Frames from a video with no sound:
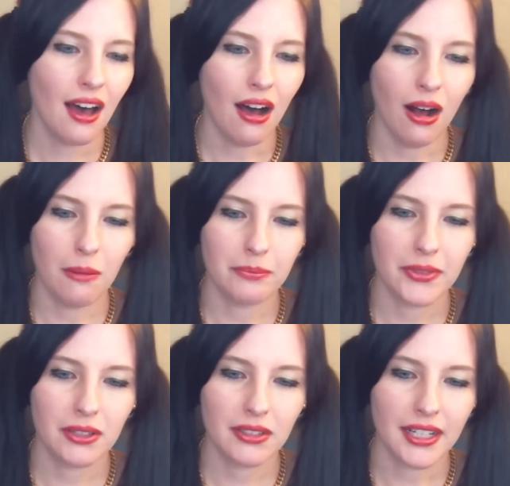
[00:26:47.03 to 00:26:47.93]

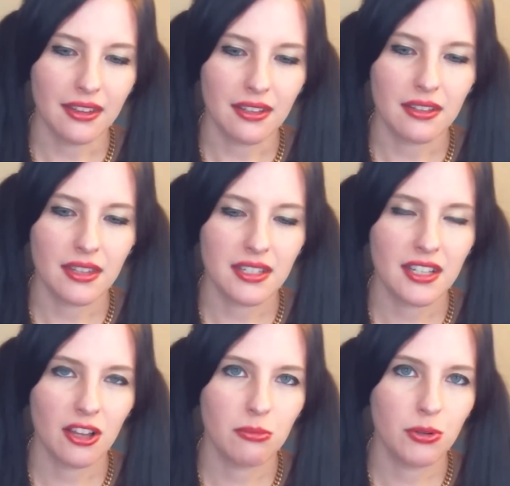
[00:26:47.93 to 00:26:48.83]
the
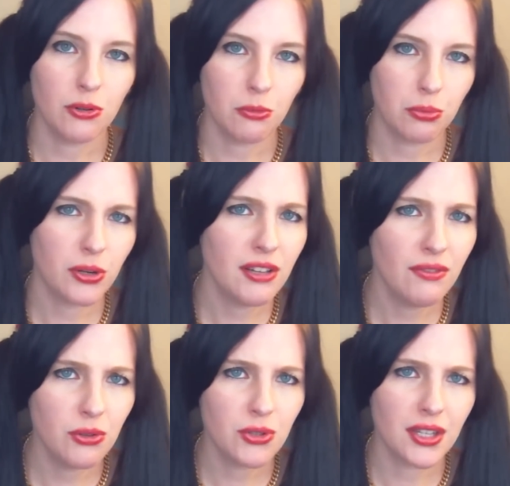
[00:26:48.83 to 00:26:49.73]
Sailor Moon
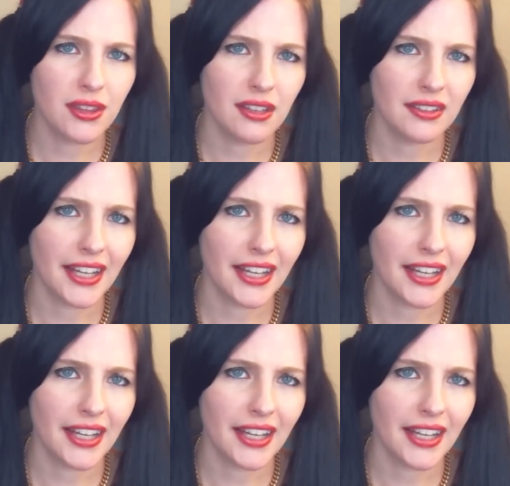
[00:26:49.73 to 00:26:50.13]
previews and